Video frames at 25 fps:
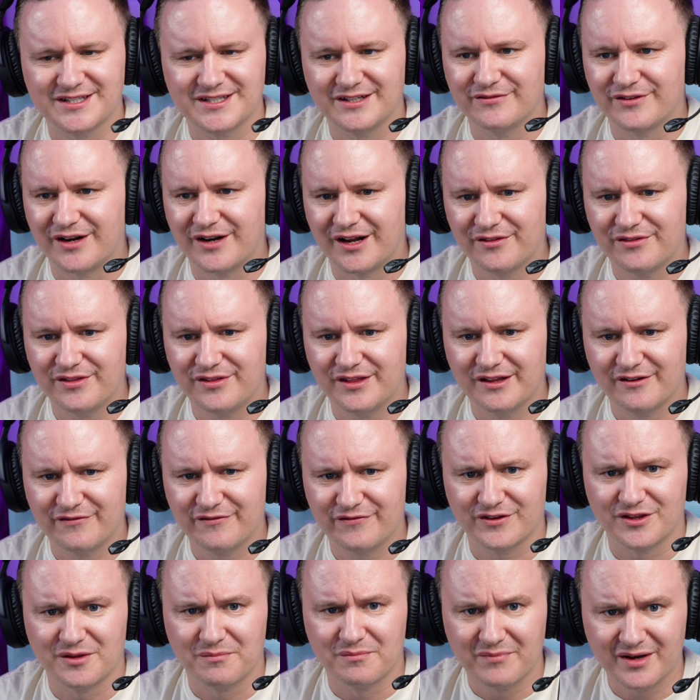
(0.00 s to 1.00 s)
And I think for
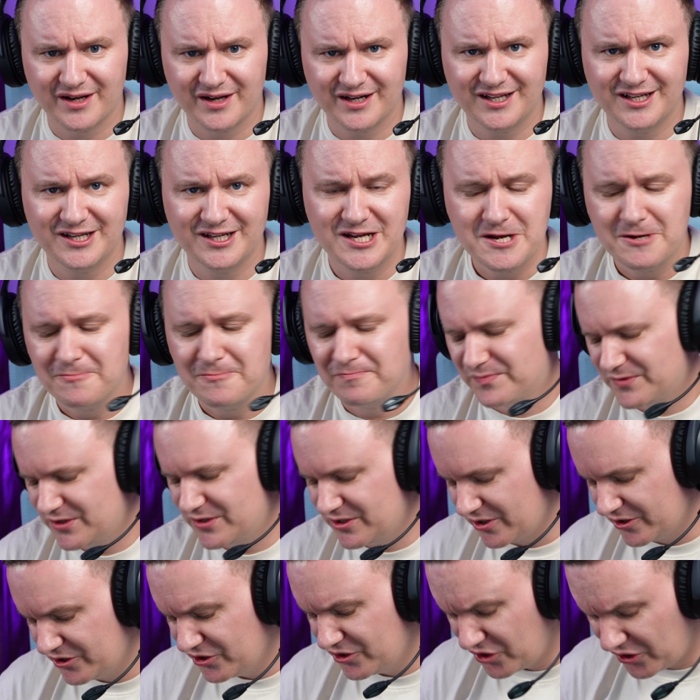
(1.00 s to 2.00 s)
the money, you know,
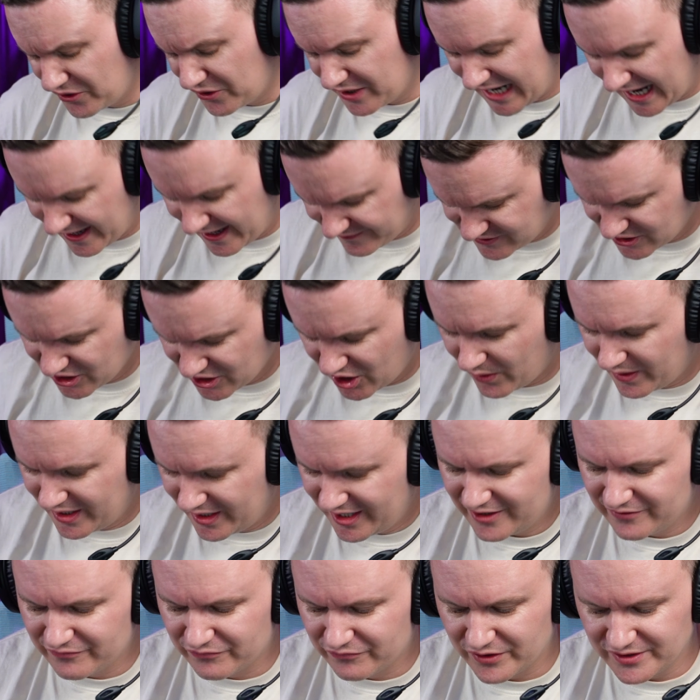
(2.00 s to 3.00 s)
you don't have to go ahead
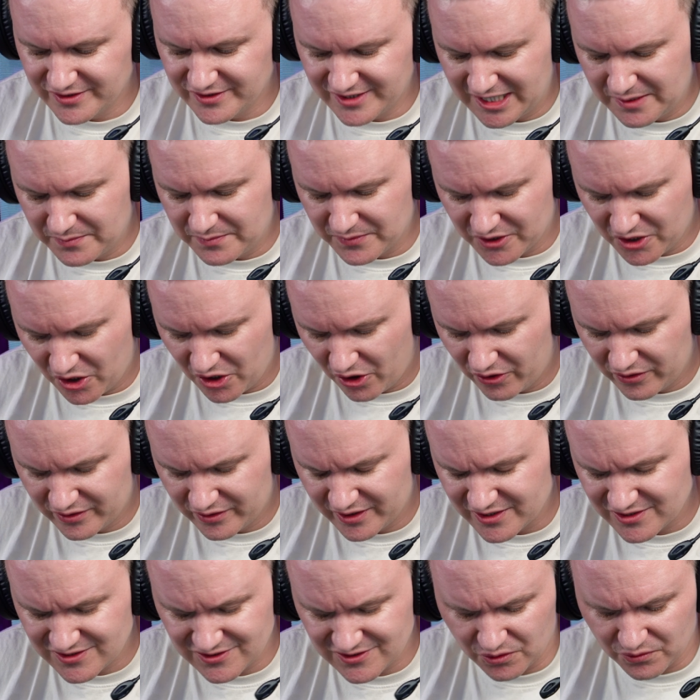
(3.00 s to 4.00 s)
and redeem the code and
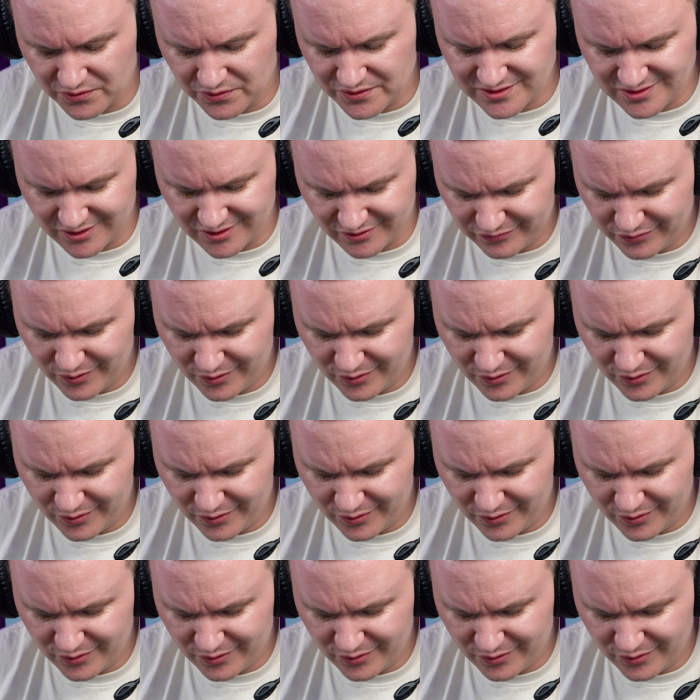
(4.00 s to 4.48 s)
install the software.